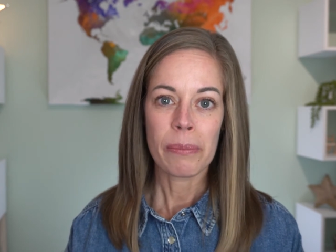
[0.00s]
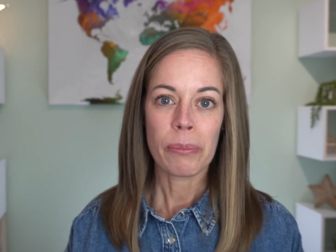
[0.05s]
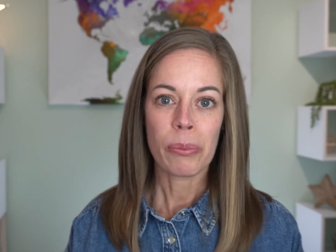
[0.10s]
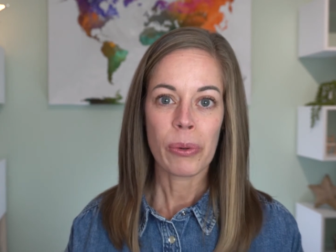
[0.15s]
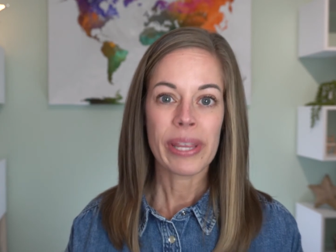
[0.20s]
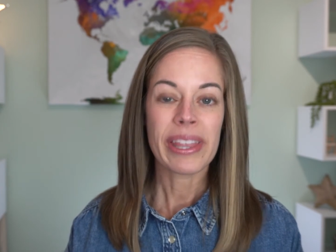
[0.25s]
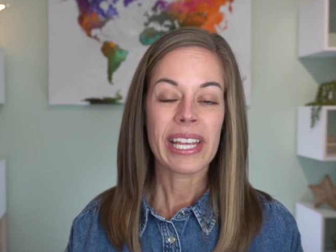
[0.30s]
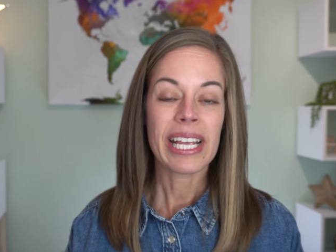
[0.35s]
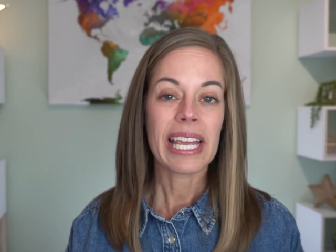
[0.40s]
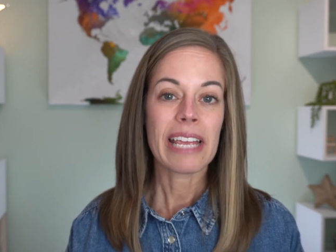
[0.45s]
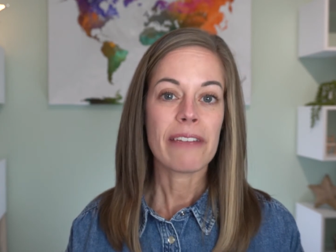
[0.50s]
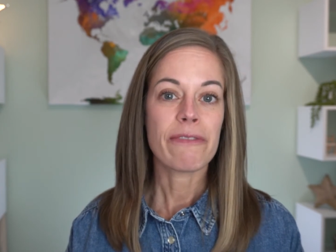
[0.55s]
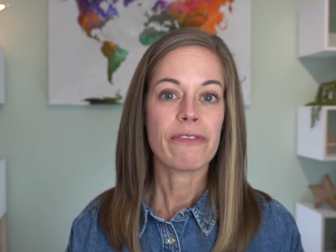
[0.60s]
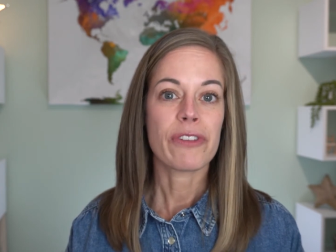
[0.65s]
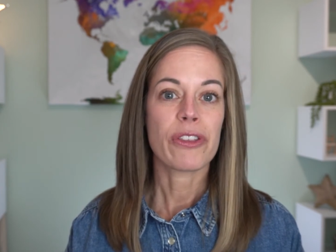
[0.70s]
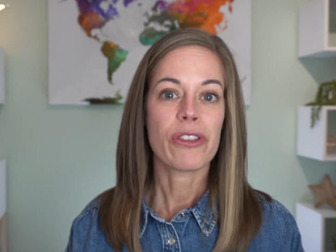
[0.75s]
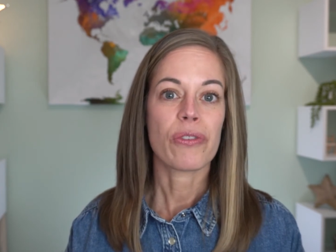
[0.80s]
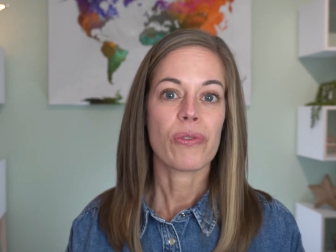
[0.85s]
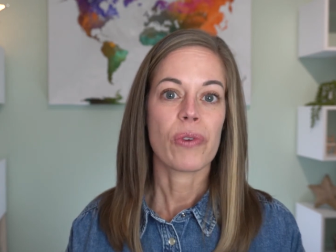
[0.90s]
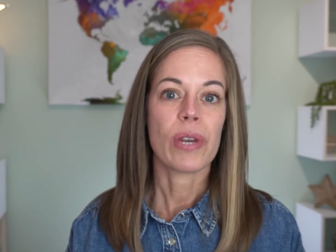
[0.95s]
Breathing in
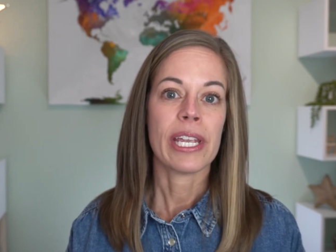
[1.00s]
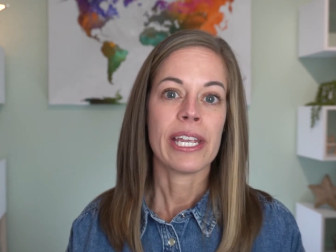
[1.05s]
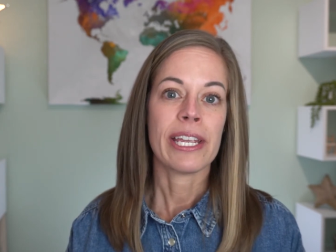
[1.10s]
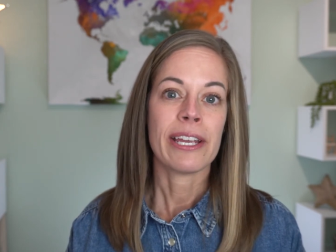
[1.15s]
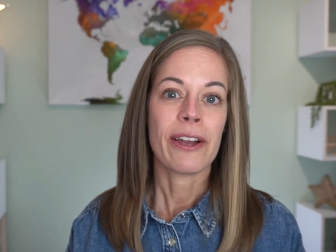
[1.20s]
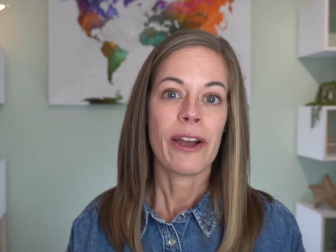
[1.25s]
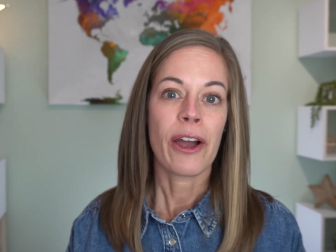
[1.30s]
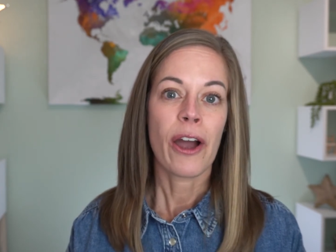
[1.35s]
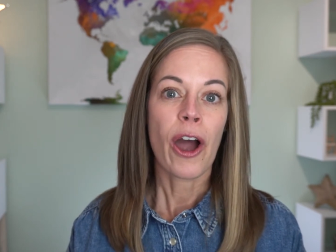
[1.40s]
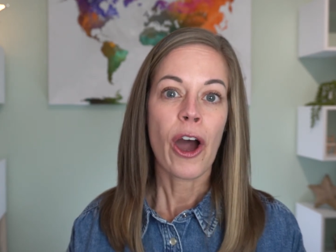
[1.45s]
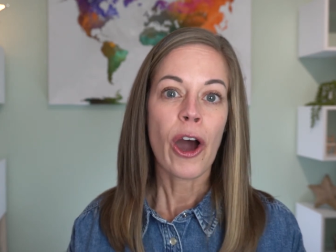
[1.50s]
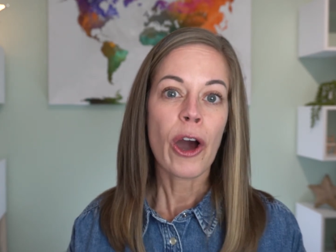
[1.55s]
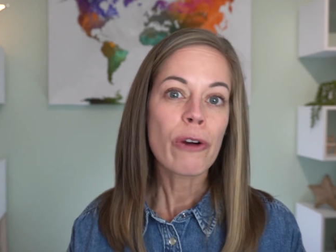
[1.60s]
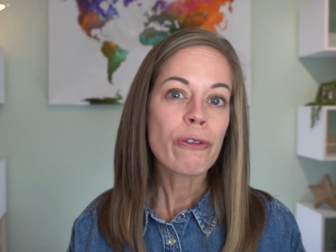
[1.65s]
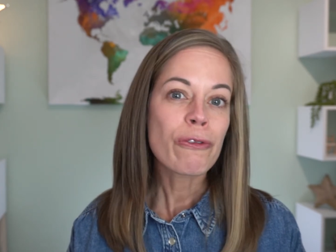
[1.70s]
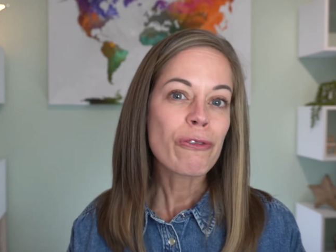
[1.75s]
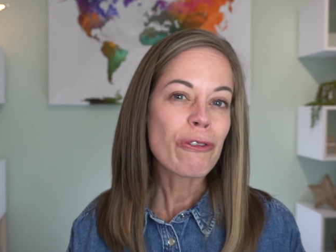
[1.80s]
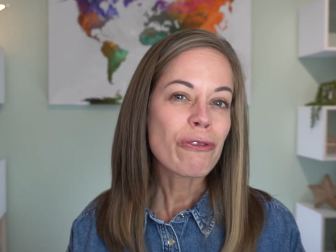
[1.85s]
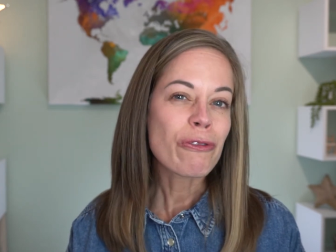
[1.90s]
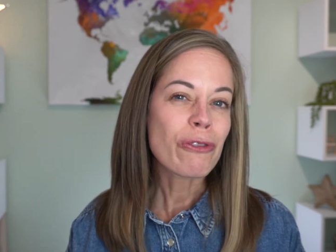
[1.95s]
for 3,
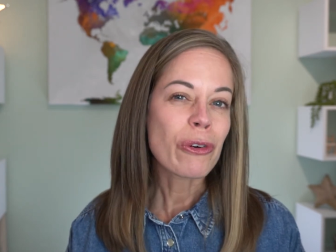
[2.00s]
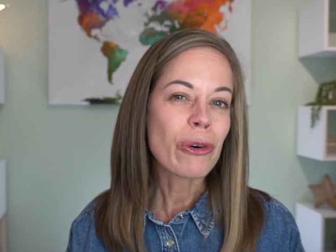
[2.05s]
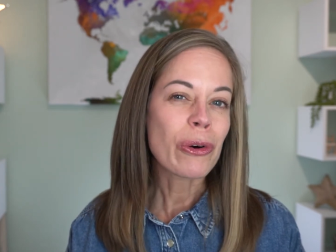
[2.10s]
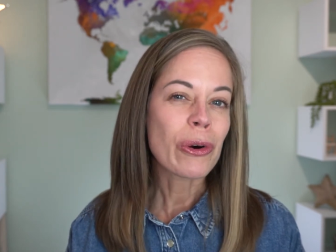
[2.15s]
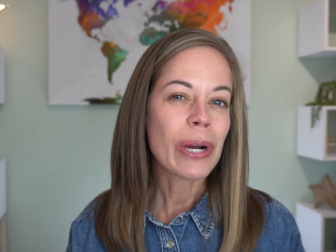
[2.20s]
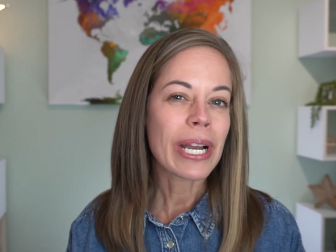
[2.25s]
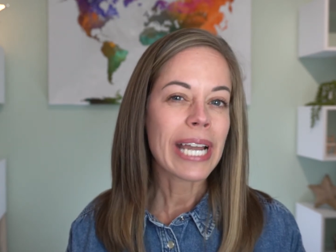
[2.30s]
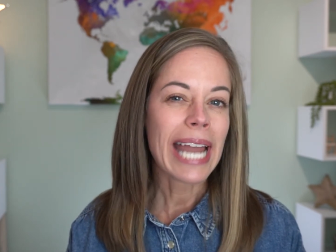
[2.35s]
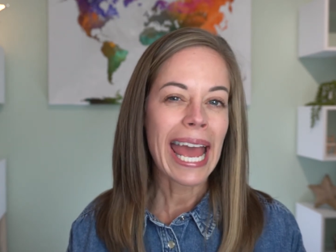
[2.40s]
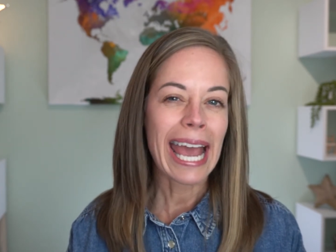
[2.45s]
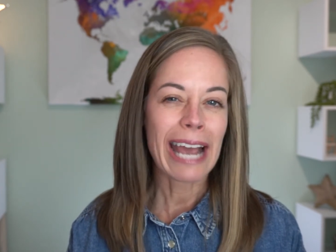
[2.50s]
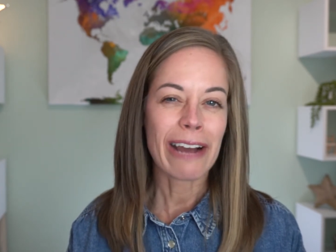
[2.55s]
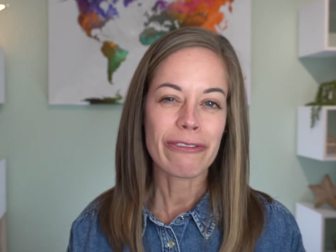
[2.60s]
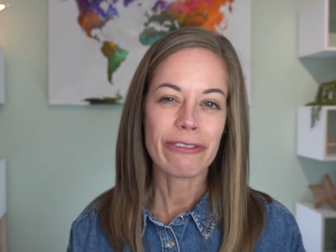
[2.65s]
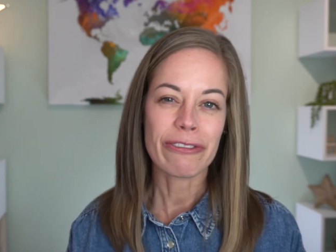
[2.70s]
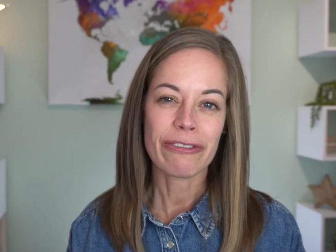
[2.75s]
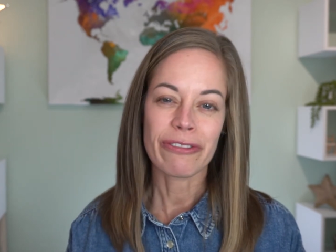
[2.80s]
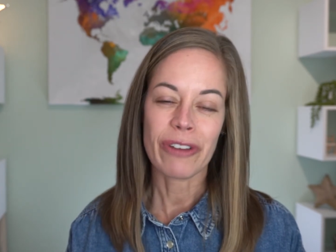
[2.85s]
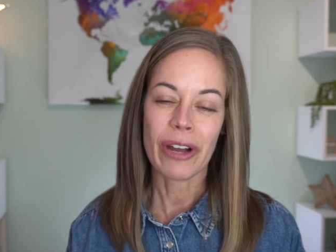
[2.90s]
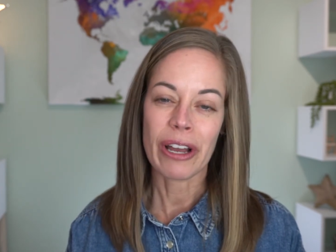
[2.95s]
hold for 4 and out
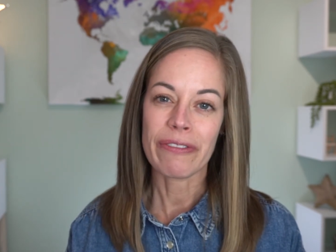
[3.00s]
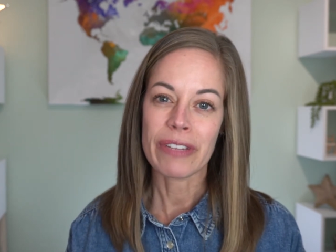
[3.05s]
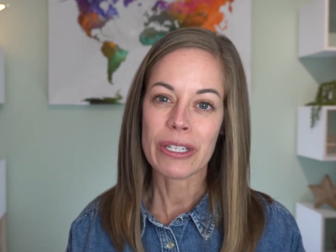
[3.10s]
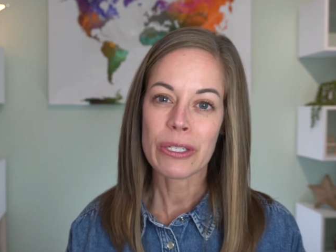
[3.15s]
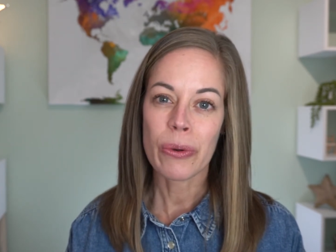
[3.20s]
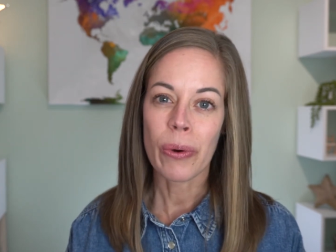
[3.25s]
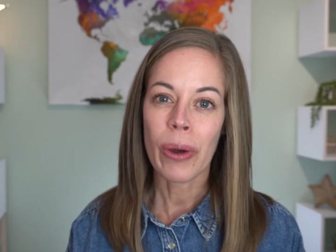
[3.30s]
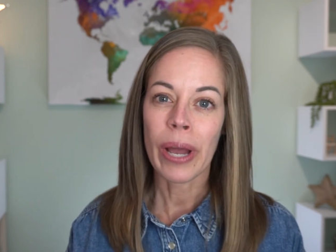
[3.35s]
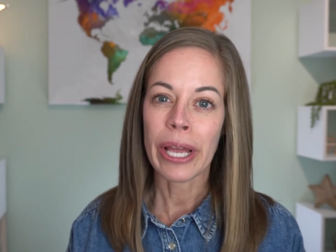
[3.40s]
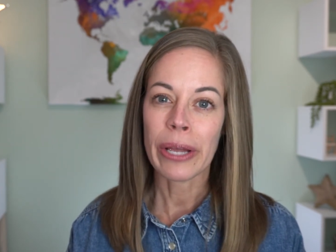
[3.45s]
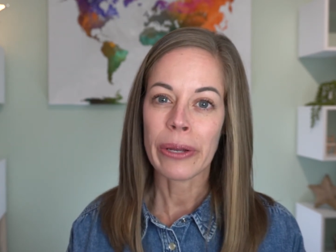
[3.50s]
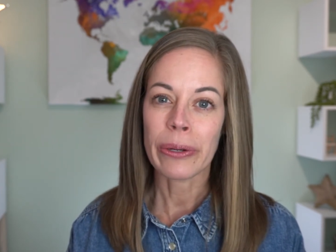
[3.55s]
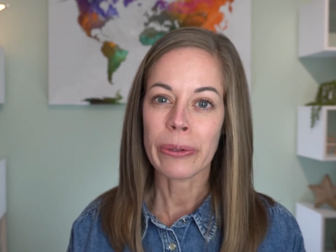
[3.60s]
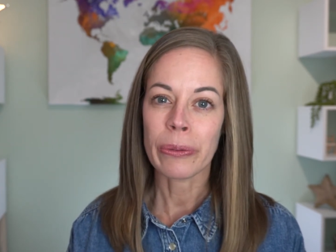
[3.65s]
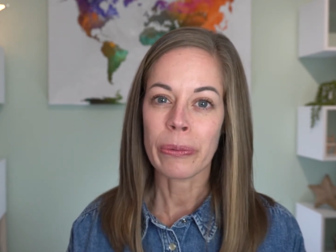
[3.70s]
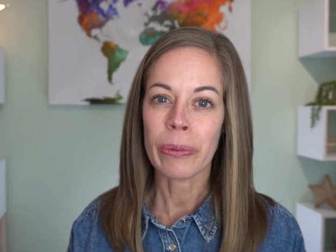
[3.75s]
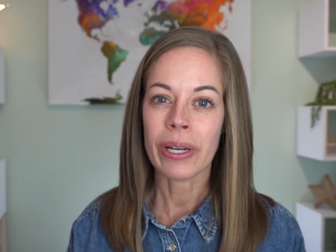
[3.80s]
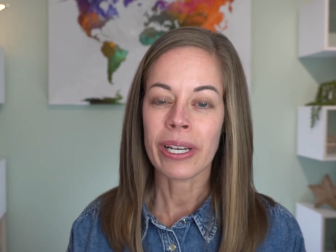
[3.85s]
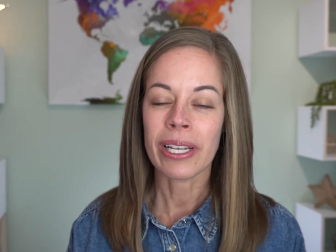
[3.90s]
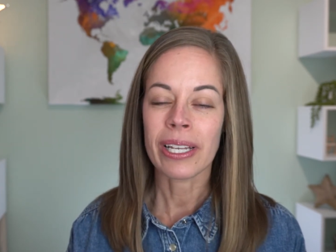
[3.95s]
for 5 is quite a
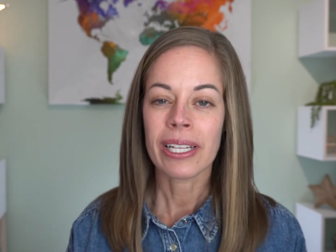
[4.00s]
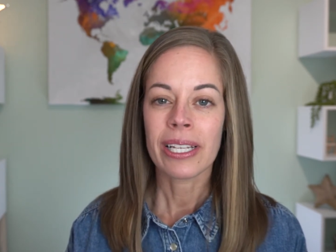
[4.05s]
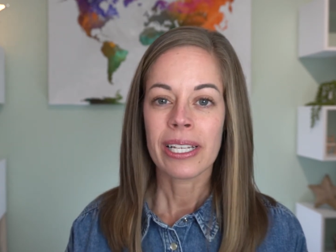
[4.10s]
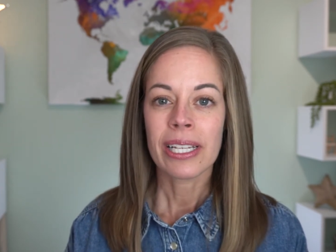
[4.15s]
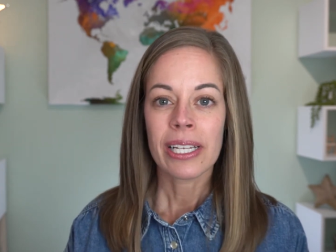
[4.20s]
good one.